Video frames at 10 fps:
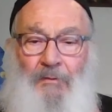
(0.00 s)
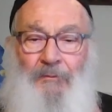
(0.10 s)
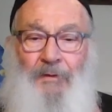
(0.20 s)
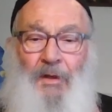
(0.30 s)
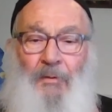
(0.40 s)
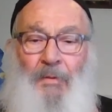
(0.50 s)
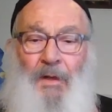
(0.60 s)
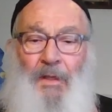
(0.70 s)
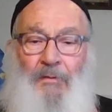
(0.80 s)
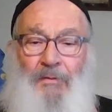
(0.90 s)
Fellow
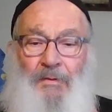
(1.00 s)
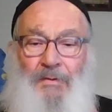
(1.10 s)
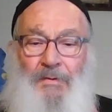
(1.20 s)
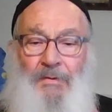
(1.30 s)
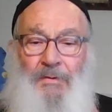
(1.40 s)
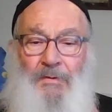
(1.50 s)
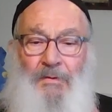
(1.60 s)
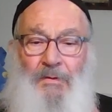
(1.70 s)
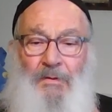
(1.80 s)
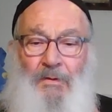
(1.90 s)
believers
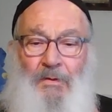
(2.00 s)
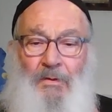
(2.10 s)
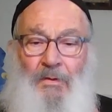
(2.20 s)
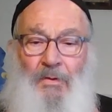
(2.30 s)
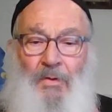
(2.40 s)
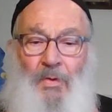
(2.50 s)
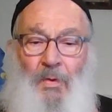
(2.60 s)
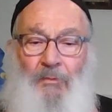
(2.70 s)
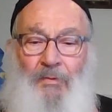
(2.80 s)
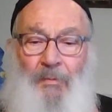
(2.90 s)
who
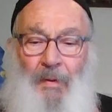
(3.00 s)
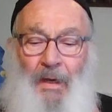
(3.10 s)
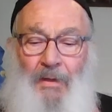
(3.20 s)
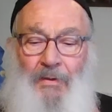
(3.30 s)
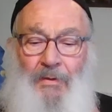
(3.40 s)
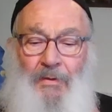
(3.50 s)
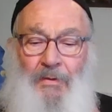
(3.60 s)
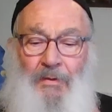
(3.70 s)
have departed,